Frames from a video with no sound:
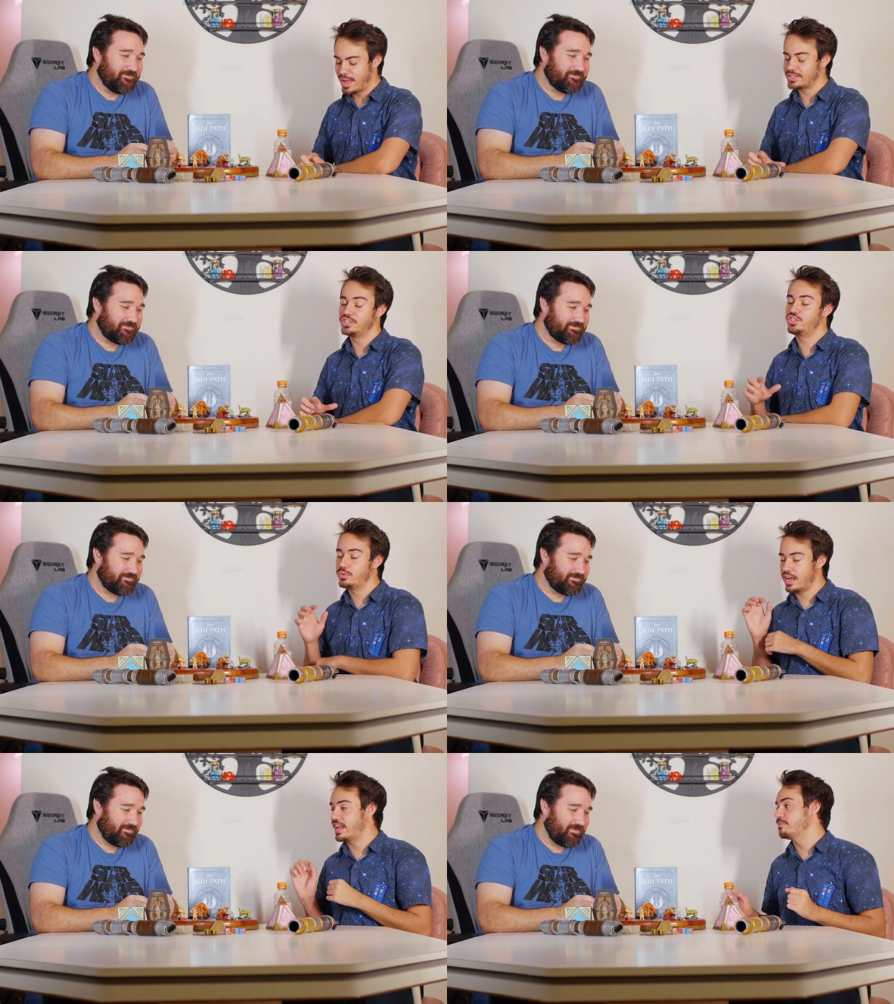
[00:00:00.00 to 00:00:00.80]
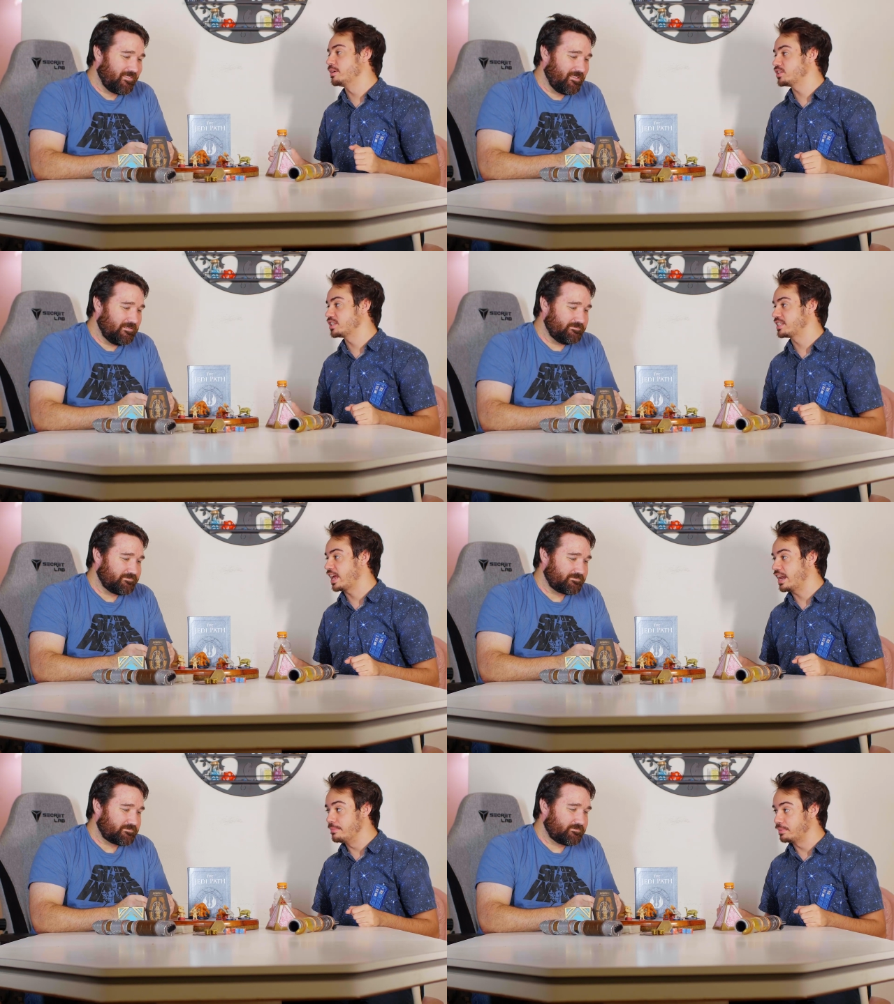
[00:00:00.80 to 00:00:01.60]
Speaker 1: I actually do not have much to say
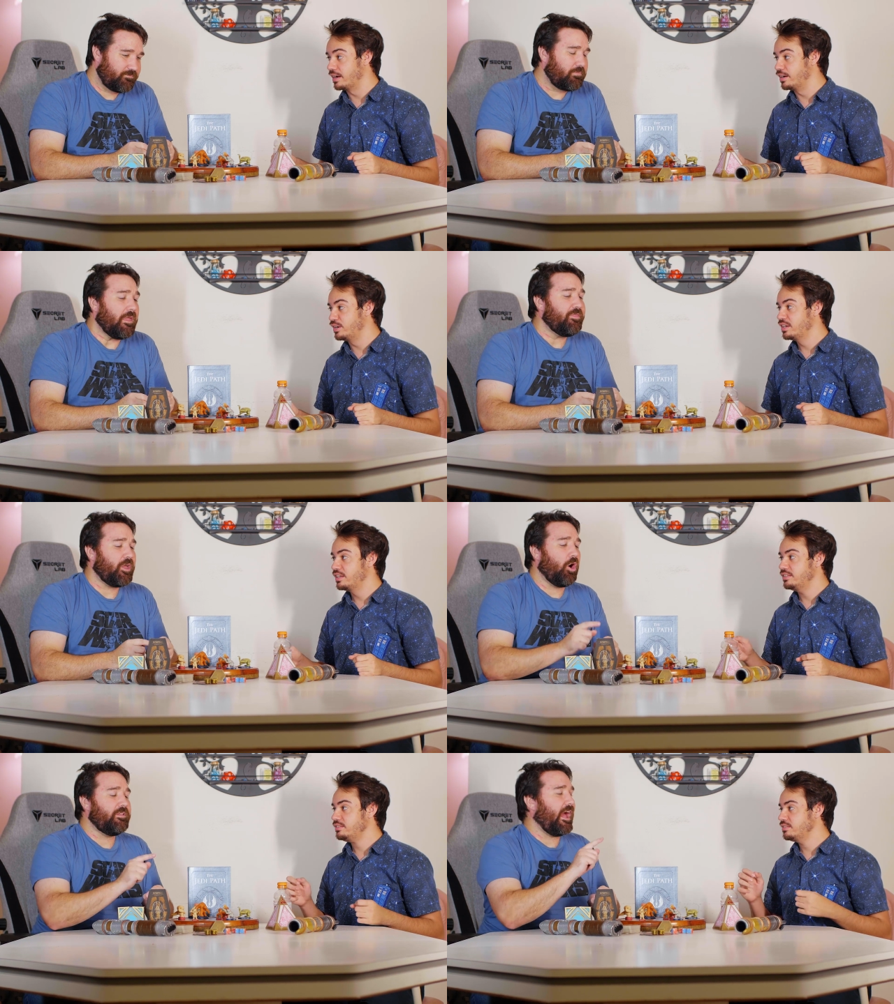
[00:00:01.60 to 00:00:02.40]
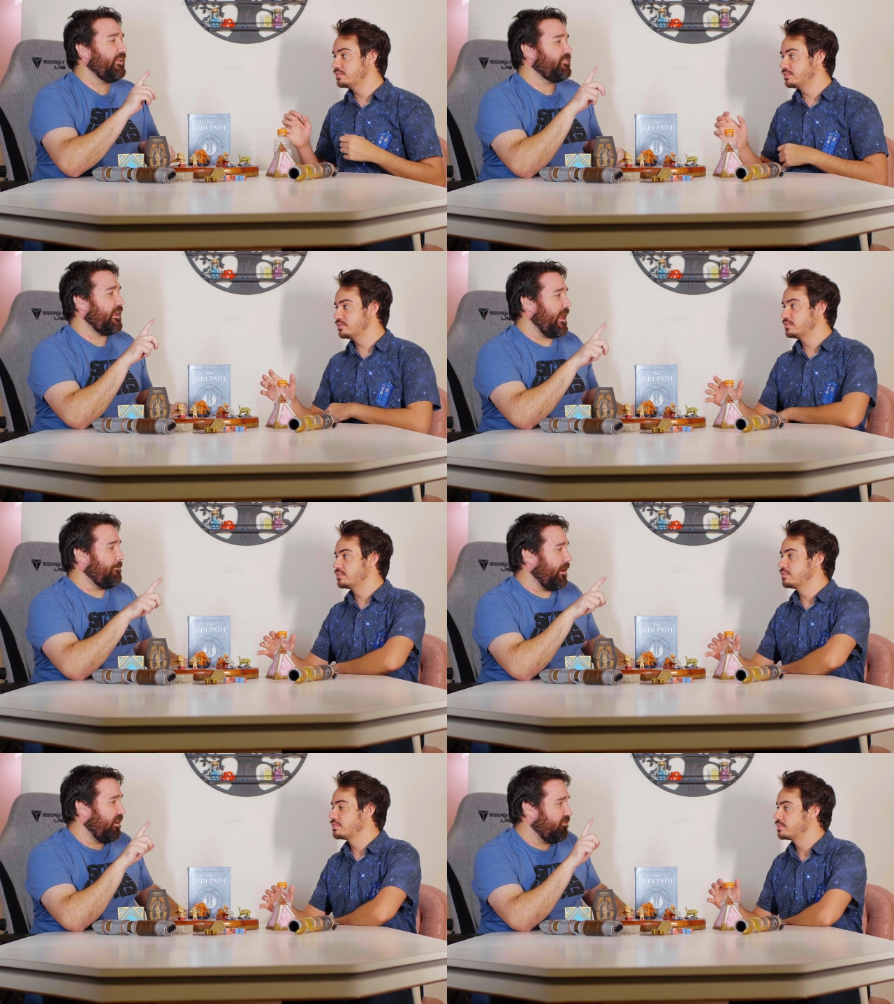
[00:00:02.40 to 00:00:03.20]
on
Speaker 2: Empire. The only I'd say
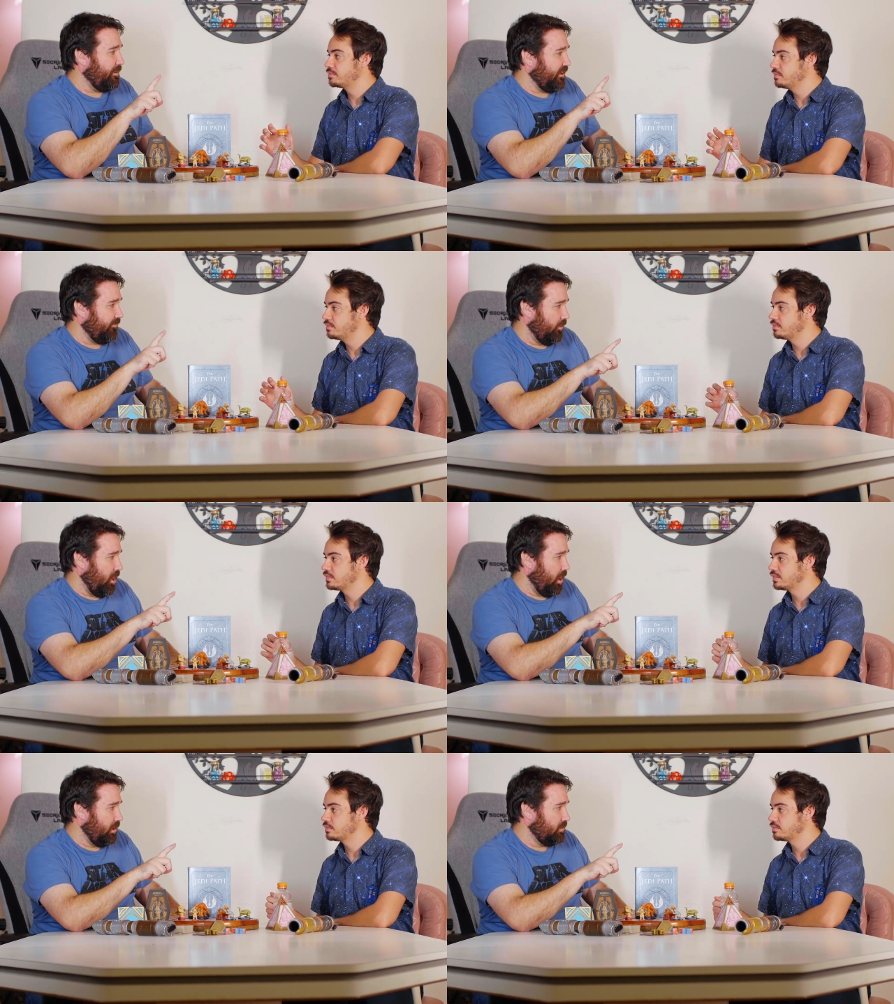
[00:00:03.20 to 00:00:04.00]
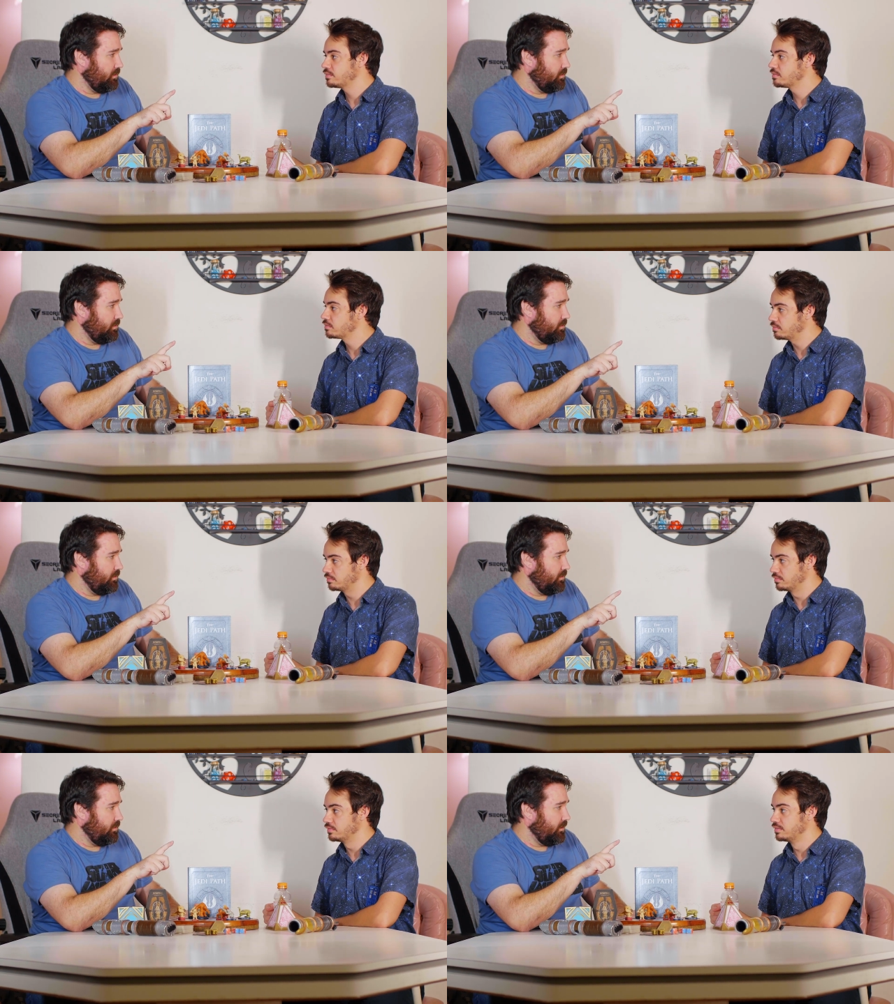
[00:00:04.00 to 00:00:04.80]
Empire's biggest flaw,
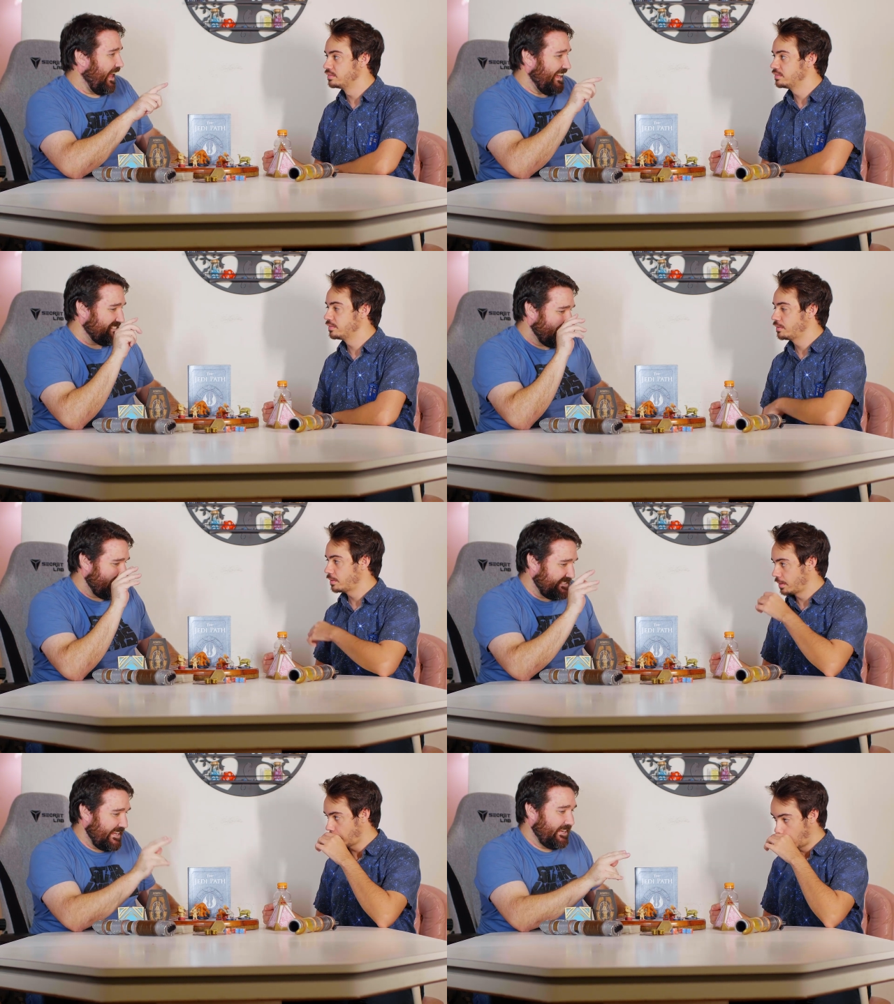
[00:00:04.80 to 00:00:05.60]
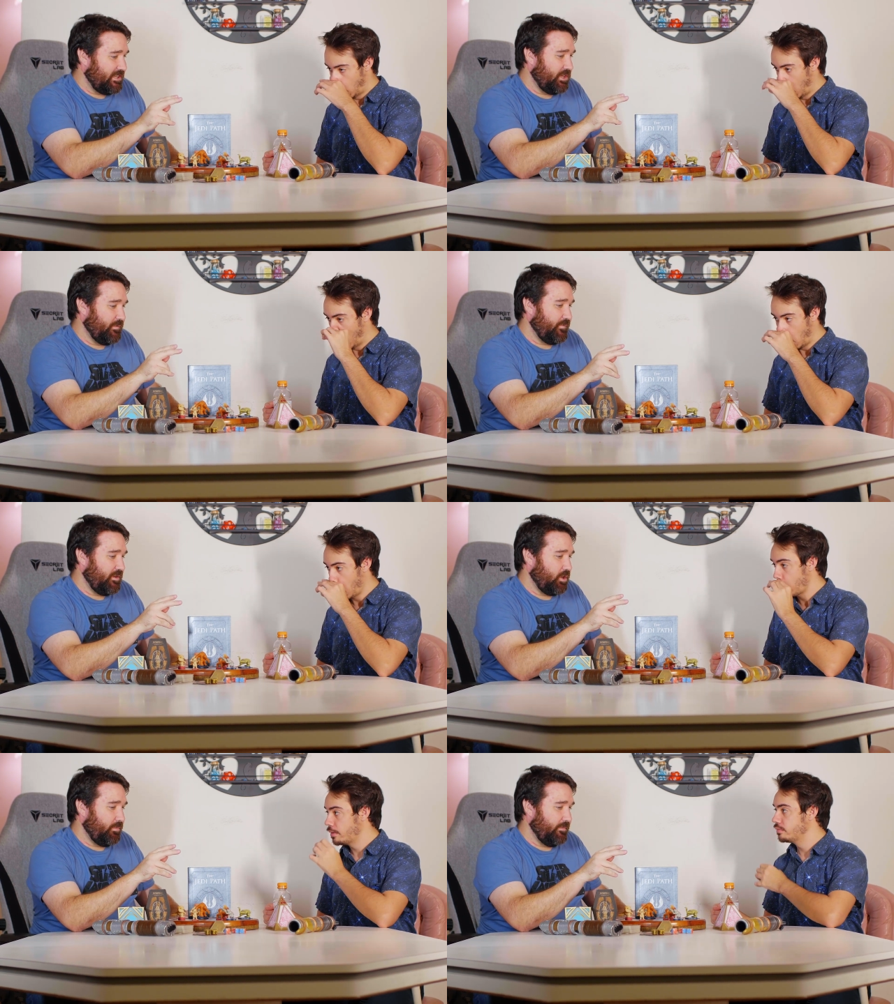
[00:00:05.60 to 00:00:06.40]
mm -hmm. as a standalone
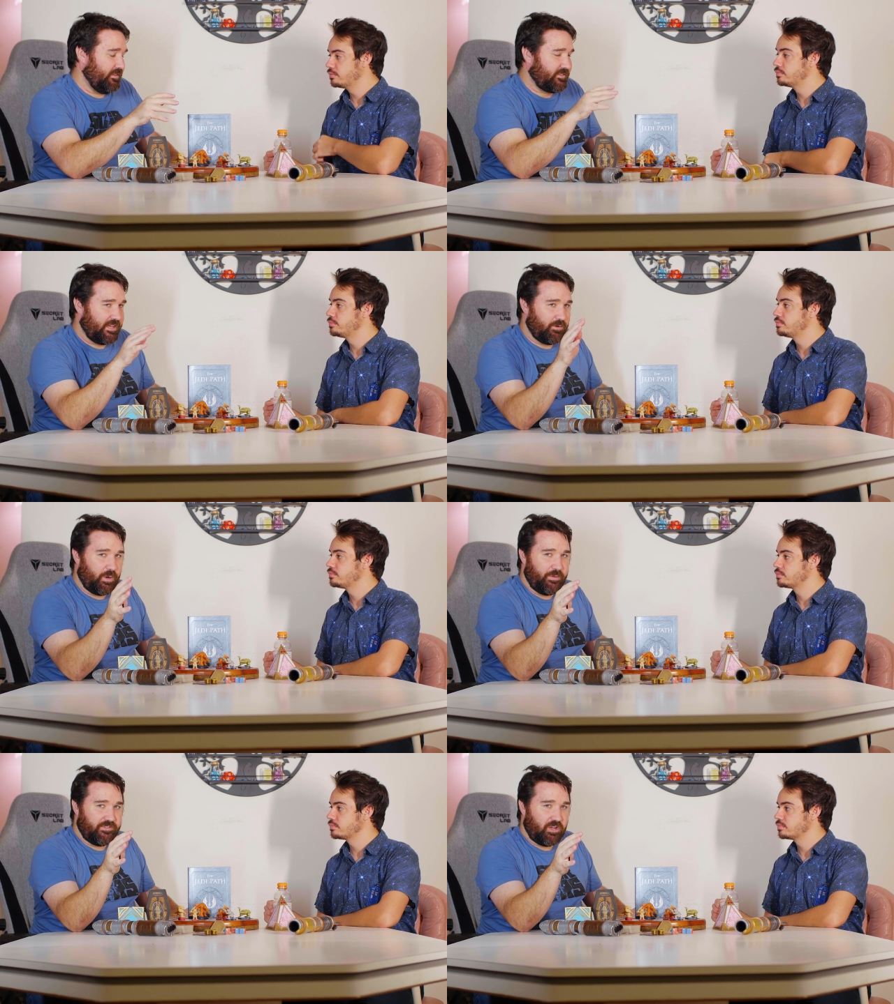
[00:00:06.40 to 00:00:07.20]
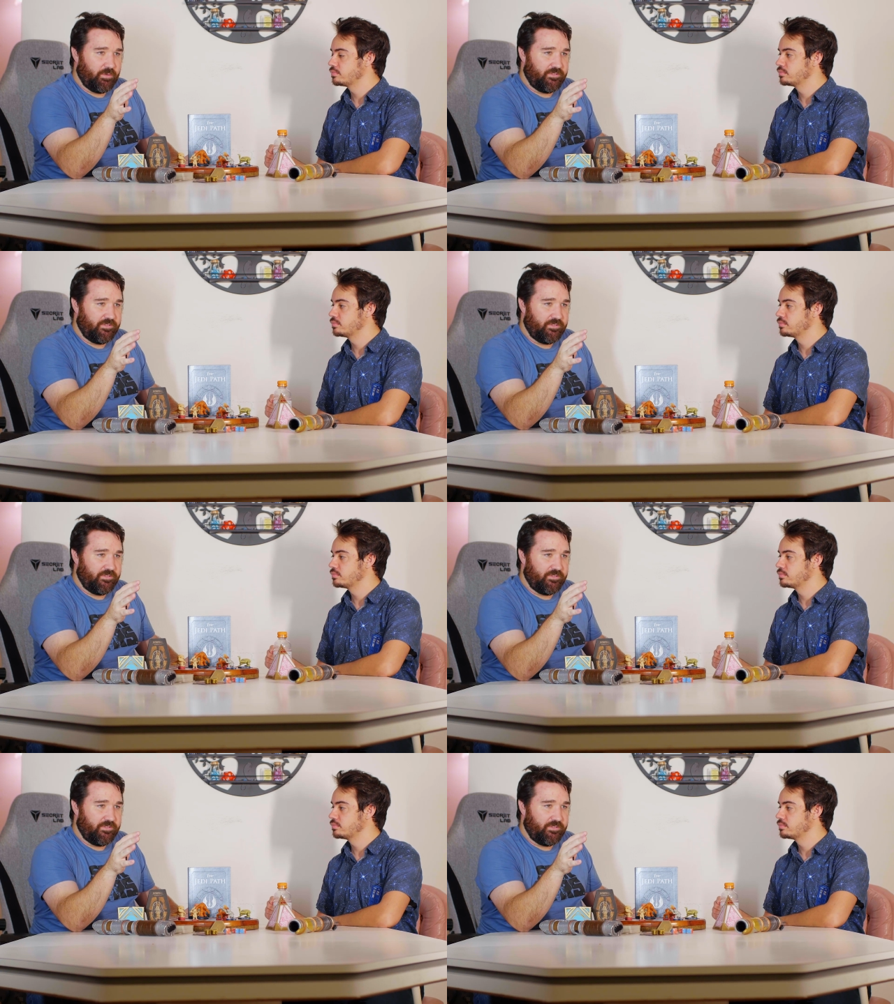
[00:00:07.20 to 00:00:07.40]
film, it's kind of what we saw